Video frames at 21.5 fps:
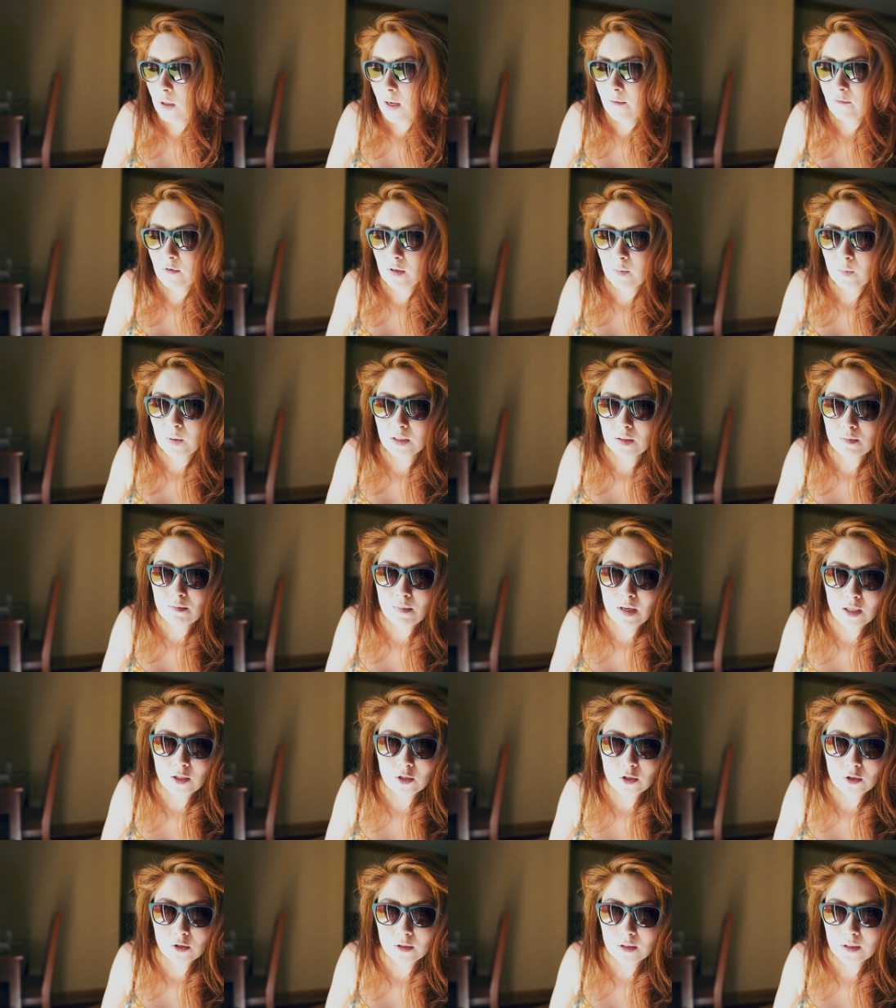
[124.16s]
that everybody
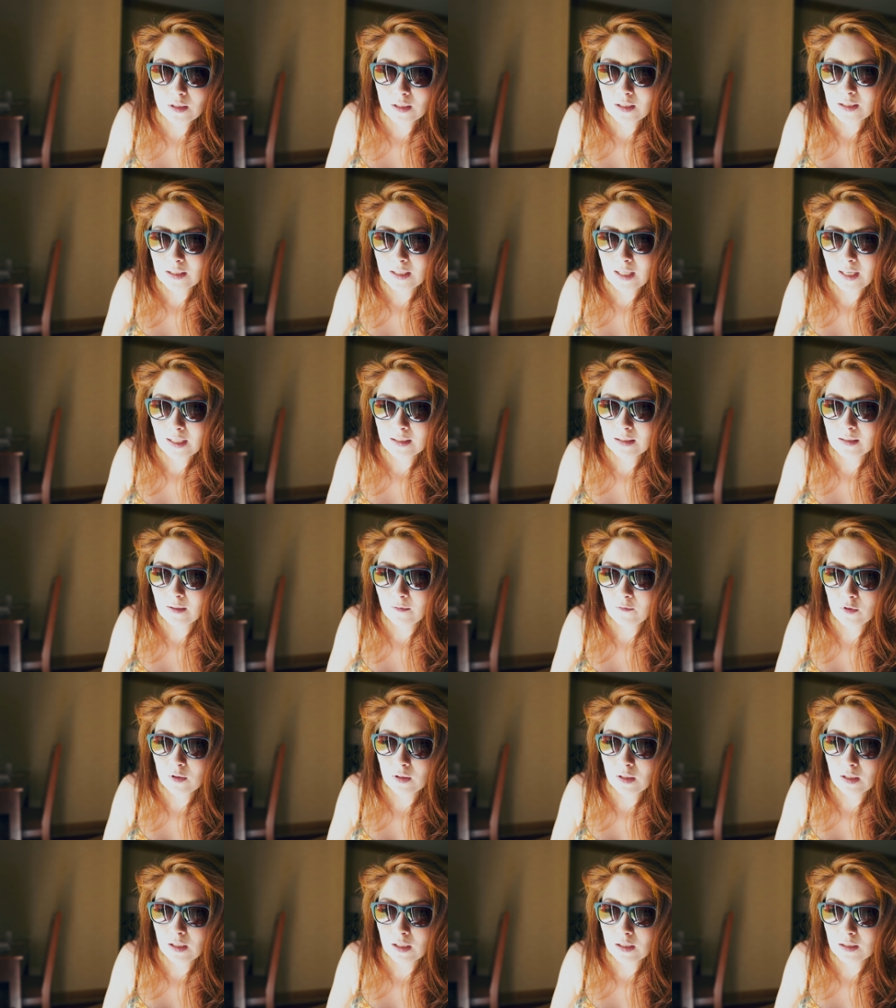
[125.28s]
measures success
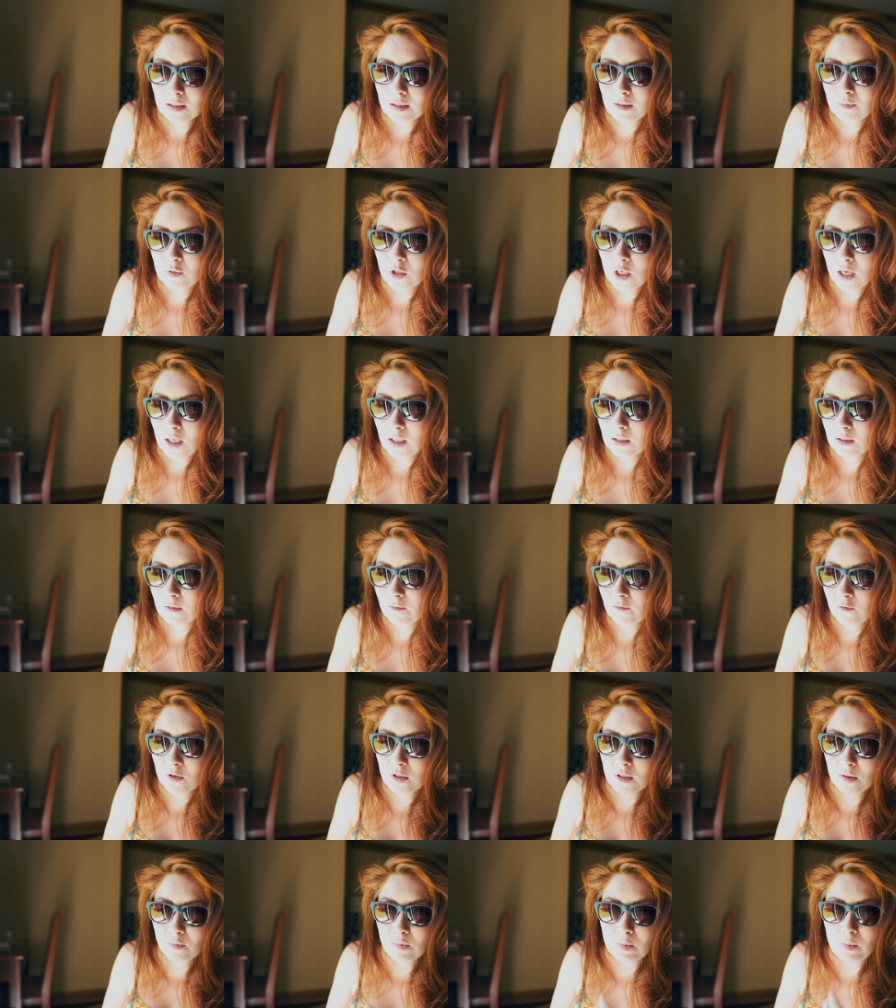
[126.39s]
differently. It's subjective. For
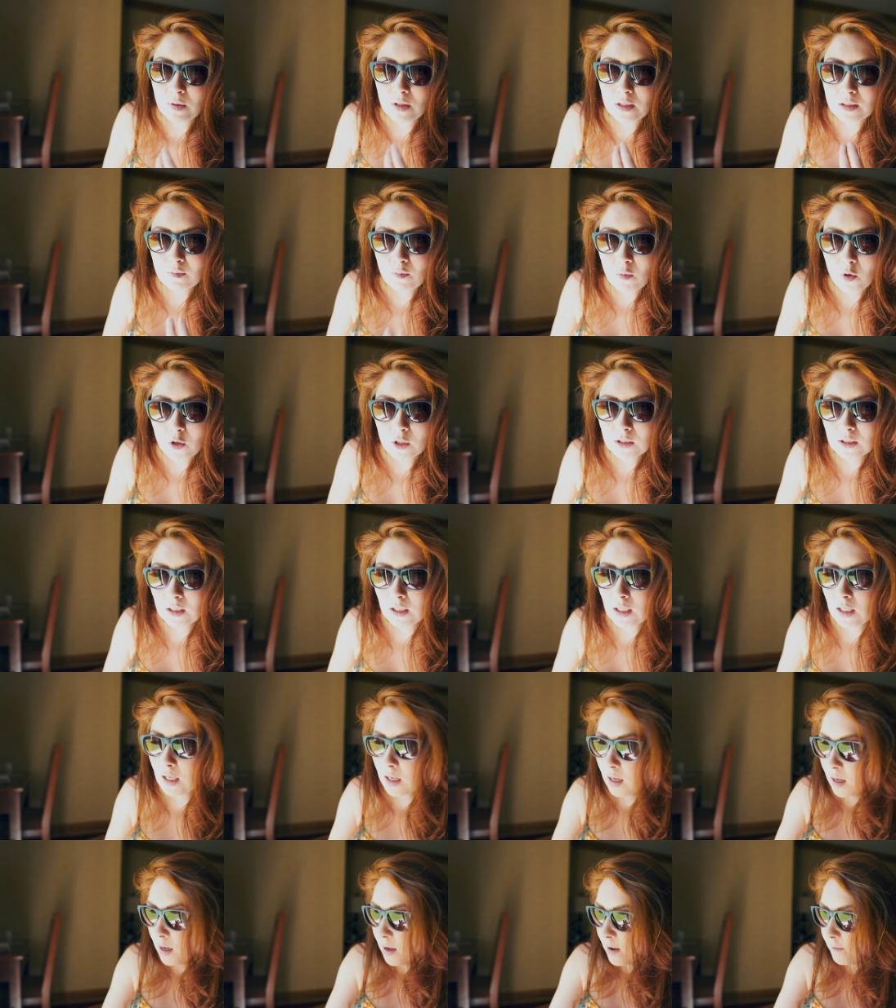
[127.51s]
some people it's monetary.
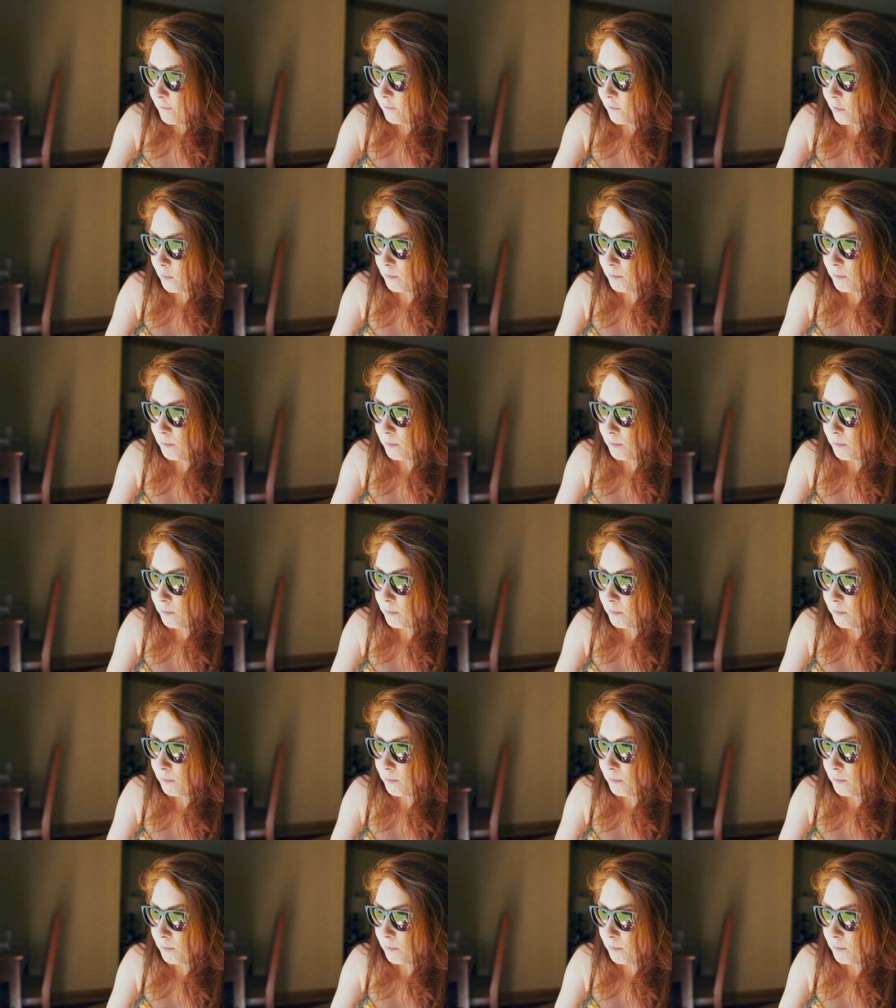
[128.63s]
For